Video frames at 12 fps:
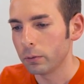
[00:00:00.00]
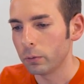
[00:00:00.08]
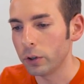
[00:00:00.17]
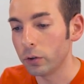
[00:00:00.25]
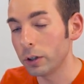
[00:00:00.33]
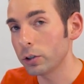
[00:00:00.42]

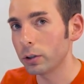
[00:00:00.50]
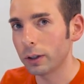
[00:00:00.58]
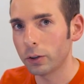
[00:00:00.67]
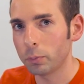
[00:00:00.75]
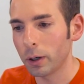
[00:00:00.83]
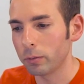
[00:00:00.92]
When you
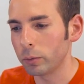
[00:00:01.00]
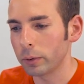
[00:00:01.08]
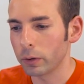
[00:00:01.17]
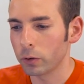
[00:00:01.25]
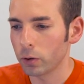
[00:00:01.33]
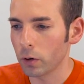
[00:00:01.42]
initialize PubNub
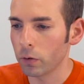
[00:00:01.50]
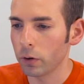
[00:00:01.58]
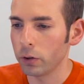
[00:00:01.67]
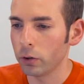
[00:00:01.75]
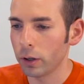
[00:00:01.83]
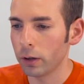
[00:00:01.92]
on the
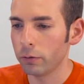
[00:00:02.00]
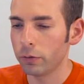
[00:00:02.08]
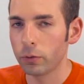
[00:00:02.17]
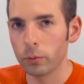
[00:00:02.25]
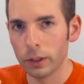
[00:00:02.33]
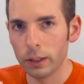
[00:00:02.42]
server, you'll have
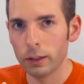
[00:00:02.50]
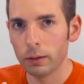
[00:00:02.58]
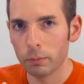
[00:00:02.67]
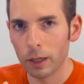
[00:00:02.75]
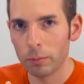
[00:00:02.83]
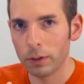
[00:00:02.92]
three
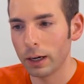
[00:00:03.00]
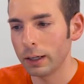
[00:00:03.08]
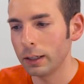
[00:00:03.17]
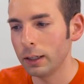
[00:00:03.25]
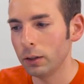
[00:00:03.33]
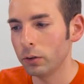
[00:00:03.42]
API
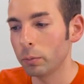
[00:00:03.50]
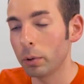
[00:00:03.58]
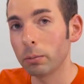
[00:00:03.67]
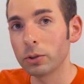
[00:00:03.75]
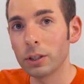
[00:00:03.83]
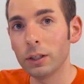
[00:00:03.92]
keys, the
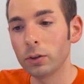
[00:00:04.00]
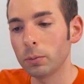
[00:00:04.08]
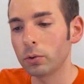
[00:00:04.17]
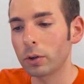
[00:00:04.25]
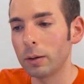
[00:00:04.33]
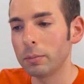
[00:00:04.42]
publish key,
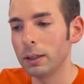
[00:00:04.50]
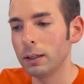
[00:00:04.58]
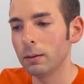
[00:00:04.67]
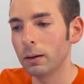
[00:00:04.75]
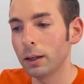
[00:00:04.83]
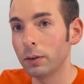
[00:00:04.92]
subscribe
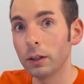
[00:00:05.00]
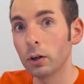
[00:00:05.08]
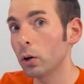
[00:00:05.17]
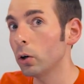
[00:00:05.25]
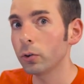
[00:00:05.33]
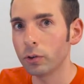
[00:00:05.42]
key, and the
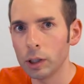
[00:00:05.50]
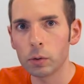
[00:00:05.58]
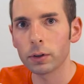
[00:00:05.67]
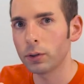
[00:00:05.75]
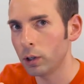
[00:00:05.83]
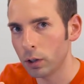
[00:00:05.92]
all
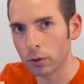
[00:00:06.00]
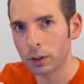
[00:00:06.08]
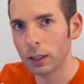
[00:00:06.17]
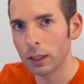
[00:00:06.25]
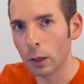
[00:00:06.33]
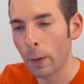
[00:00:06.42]
secret secret
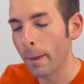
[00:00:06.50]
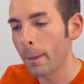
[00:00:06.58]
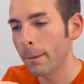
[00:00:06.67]
key.